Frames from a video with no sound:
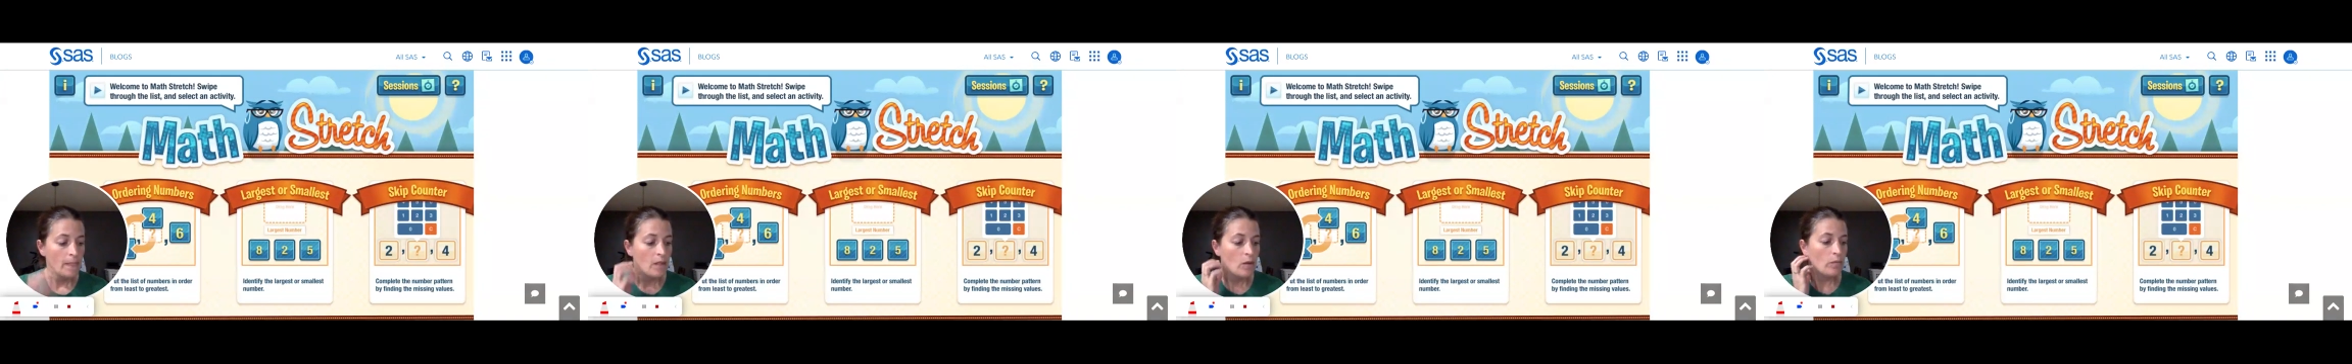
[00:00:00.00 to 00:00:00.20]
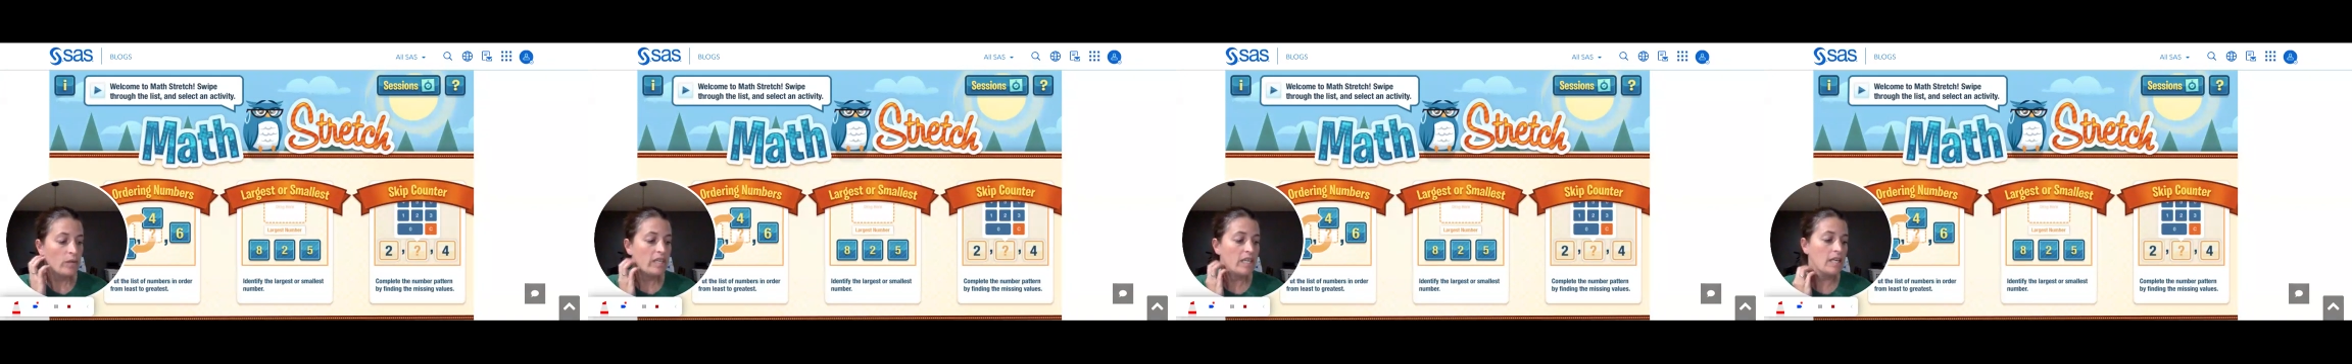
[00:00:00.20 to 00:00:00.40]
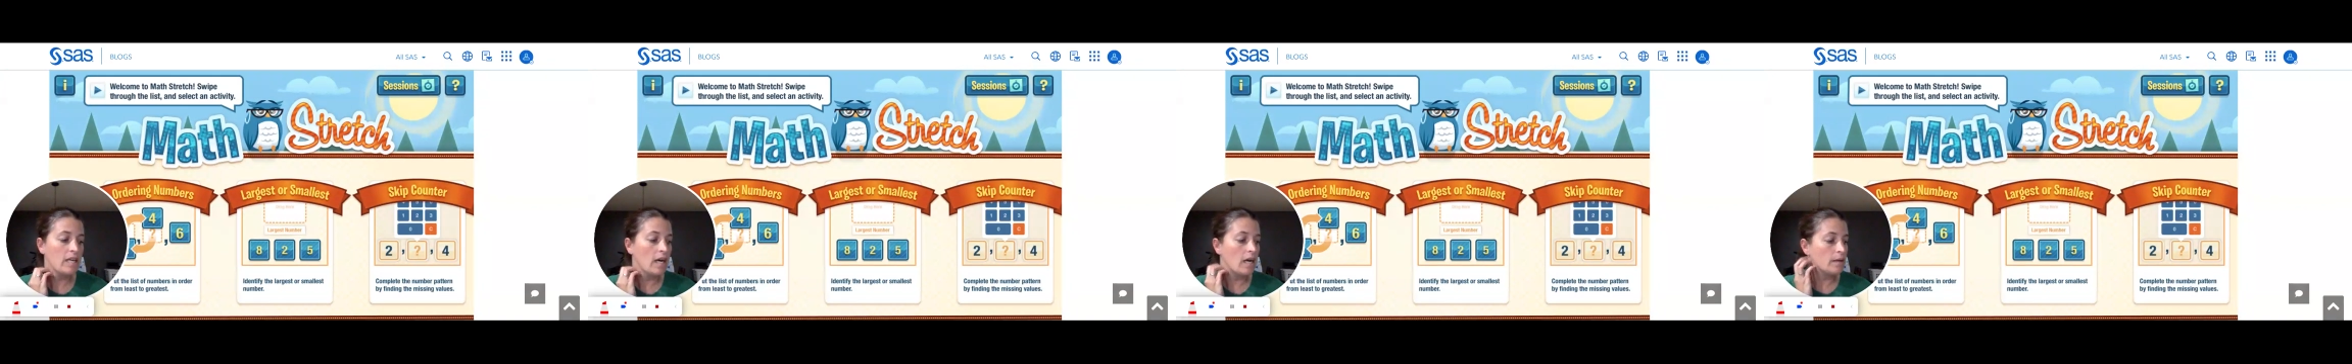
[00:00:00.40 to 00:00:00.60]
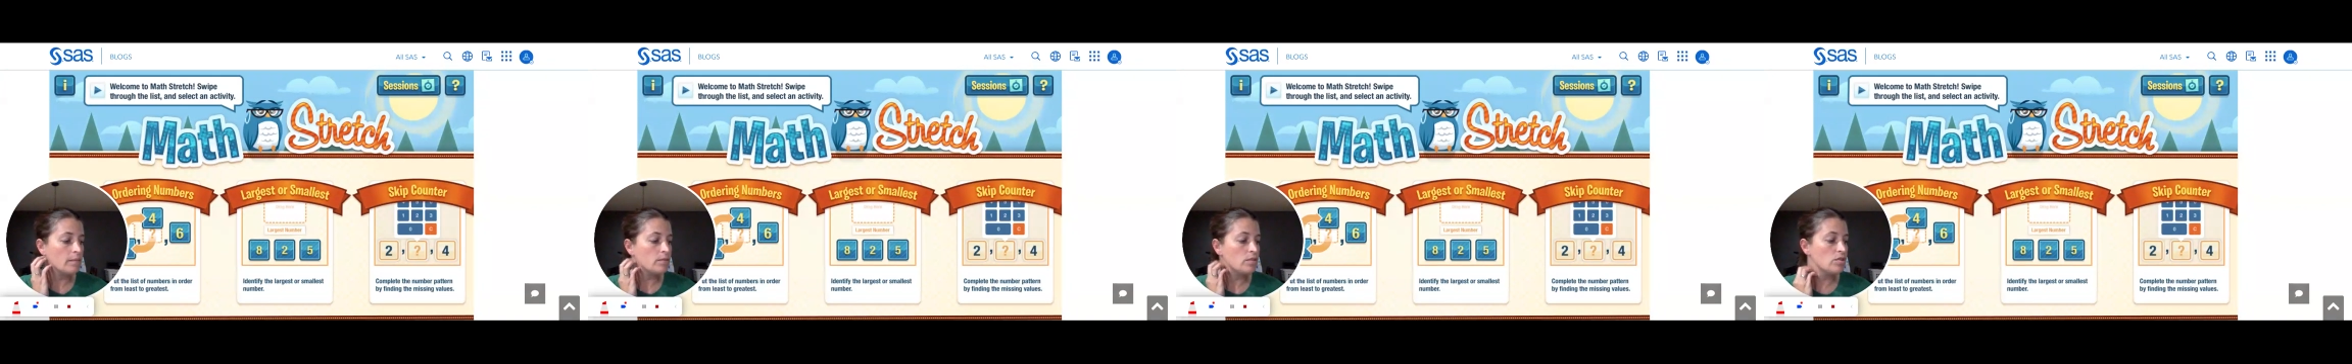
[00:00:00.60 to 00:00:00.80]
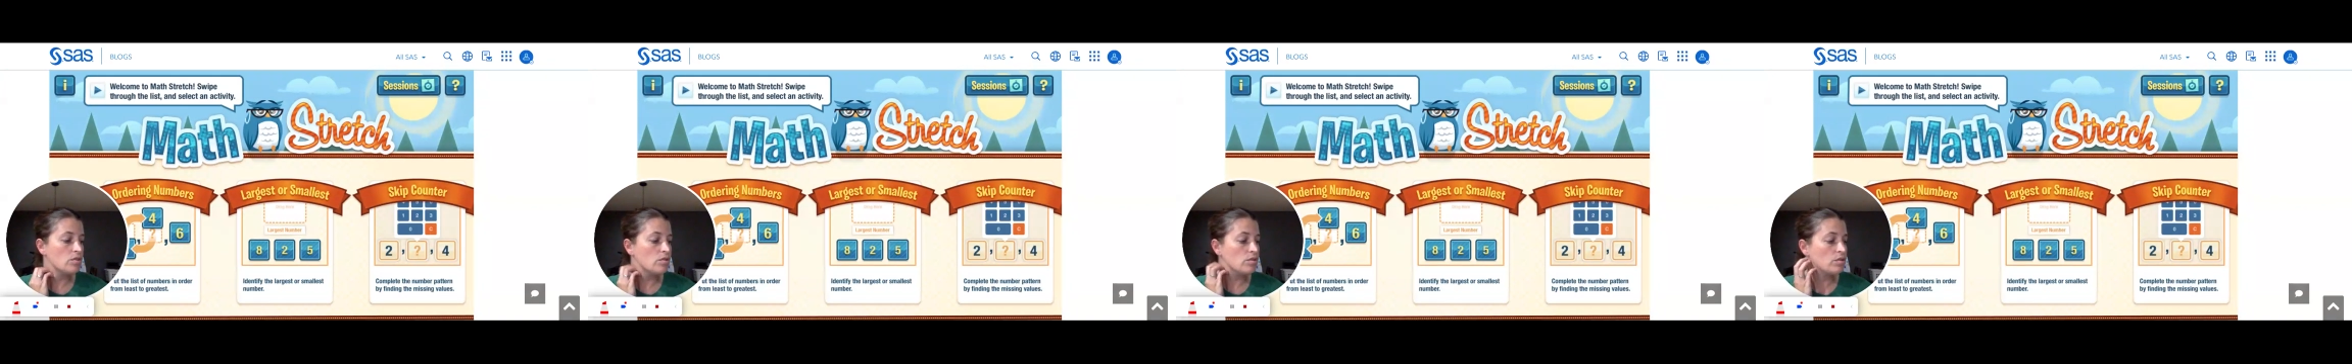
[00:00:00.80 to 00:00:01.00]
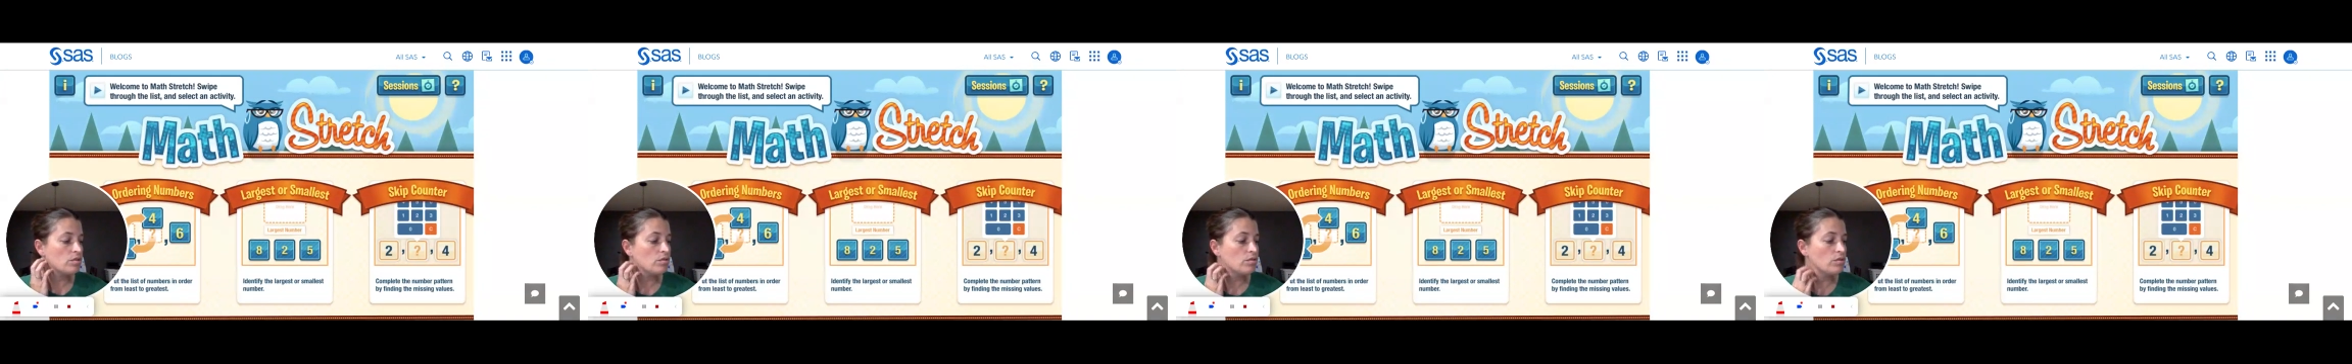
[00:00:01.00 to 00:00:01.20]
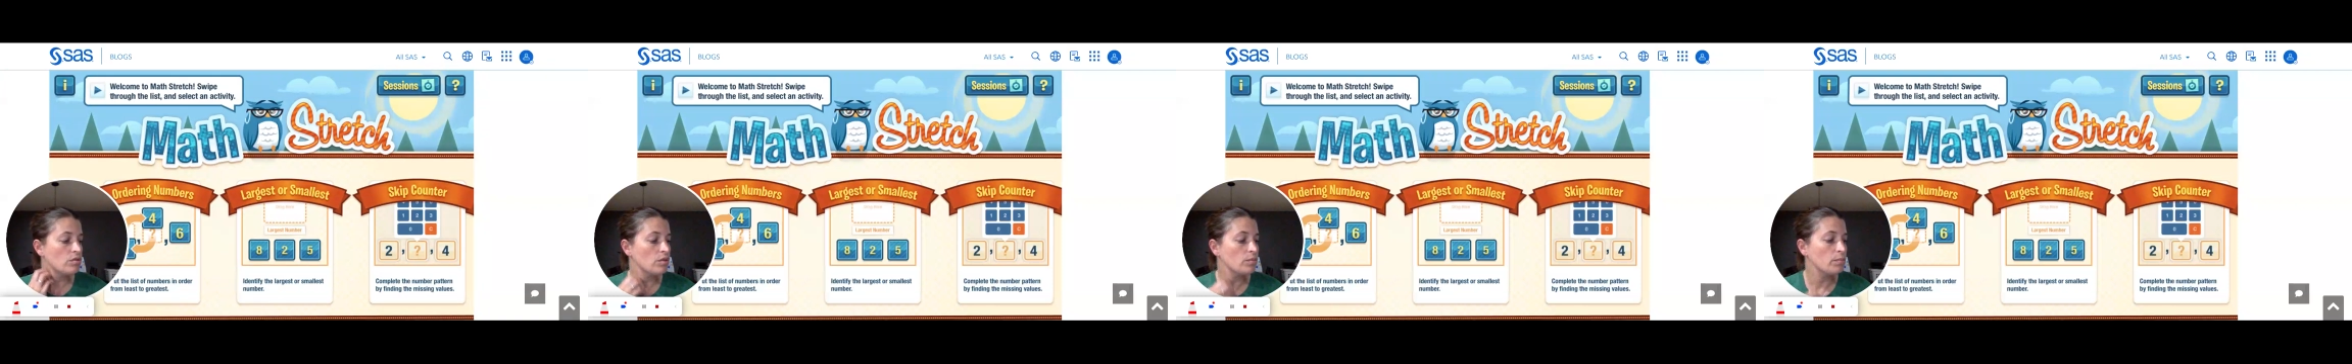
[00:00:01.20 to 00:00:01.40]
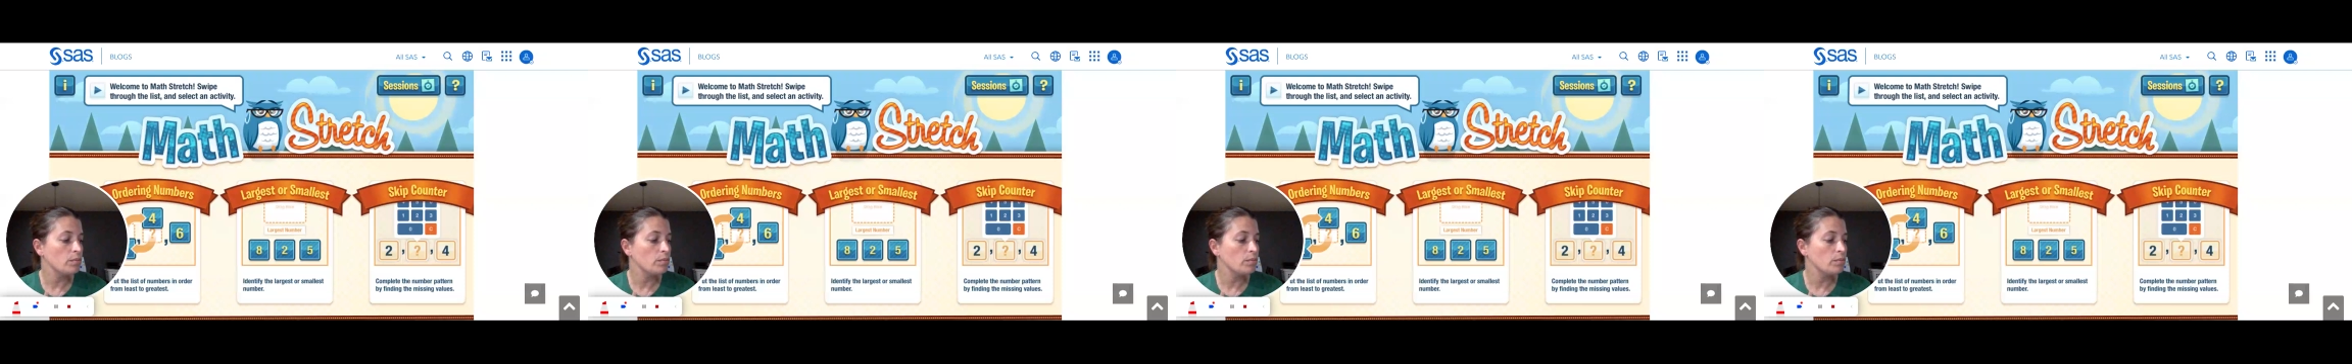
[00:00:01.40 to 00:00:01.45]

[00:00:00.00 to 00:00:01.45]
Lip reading: When it comes to the